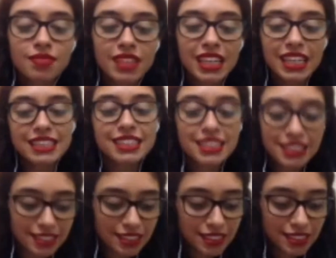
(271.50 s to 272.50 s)
in this
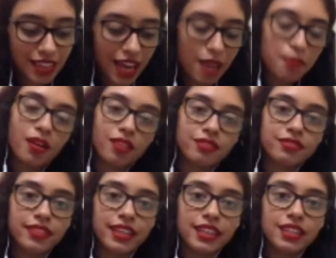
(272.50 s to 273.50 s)
type of
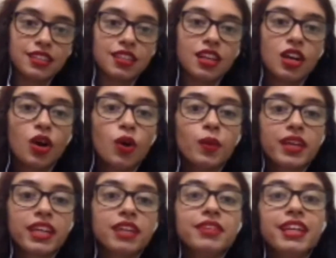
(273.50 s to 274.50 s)
thing, we
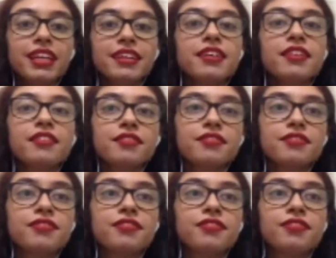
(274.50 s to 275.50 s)
can really
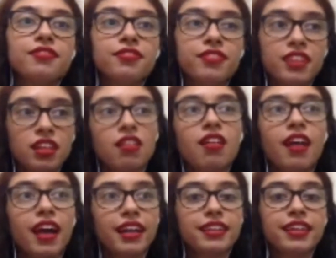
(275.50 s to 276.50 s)
feel
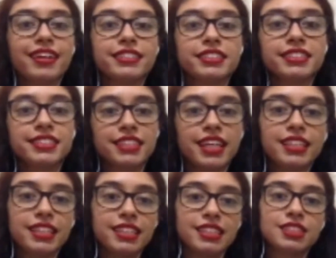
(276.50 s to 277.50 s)
and
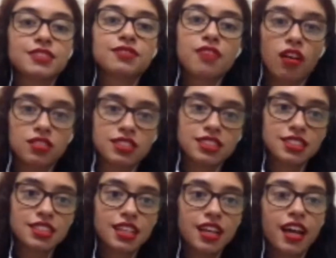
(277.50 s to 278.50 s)
understand his thoughts
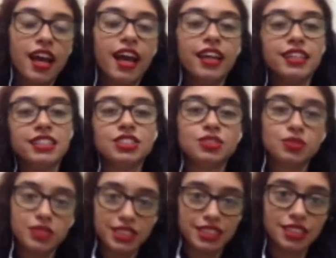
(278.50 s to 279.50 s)
and his
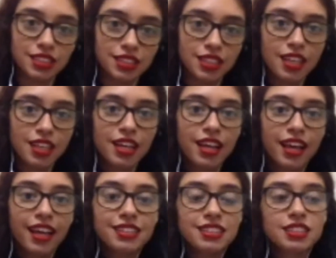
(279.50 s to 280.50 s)
reason.
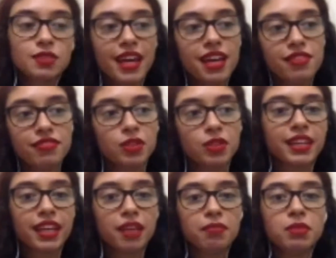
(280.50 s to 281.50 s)
In this way, I think we
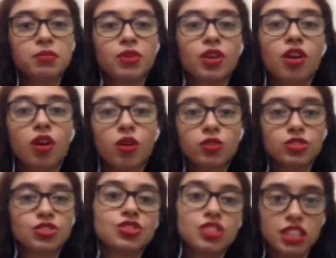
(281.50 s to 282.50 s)
can be more close to
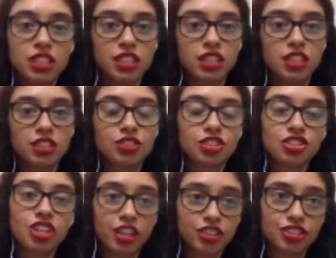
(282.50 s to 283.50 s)
the
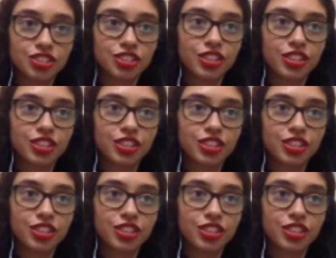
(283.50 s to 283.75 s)
chapter,